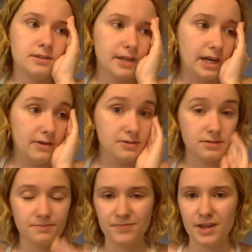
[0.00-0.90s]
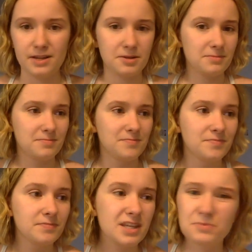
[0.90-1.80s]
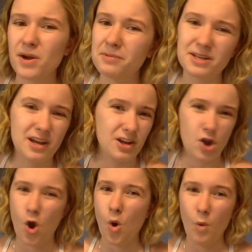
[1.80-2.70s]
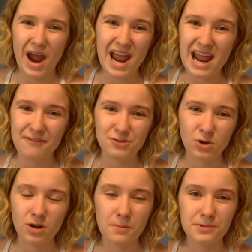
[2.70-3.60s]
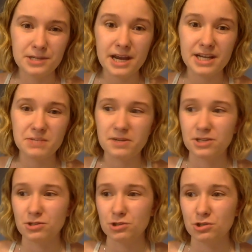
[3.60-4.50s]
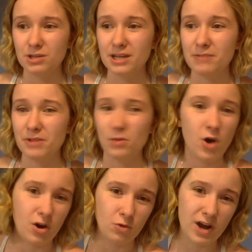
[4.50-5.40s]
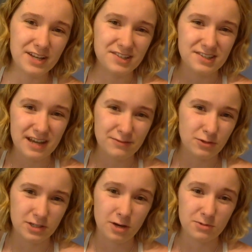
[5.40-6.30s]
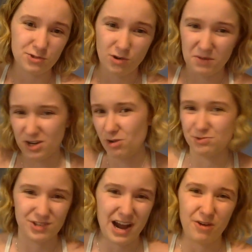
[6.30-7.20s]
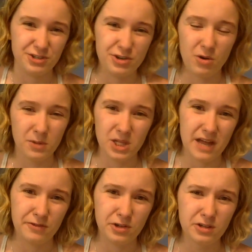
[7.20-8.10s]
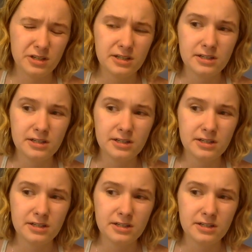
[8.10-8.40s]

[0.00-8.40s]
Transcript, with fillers: and I was like, it's probably going to go away after a couple days because usually when the water rises after a terrible storm, it goes down to normal level